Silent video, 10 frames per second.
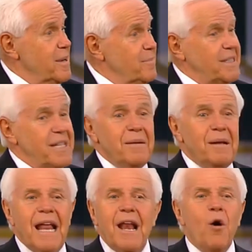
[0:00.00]
But see,
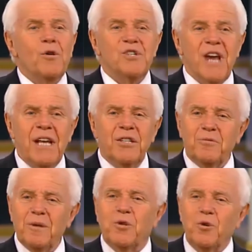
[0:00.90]
it all
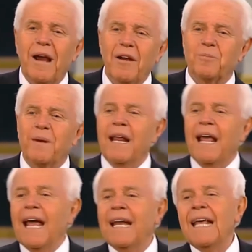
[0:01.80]
changes with true air speed
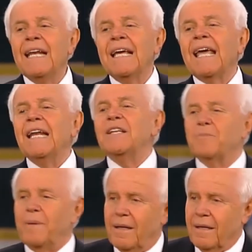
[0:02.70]
and indicated
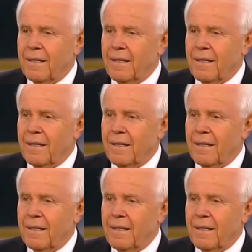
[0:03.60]
speed.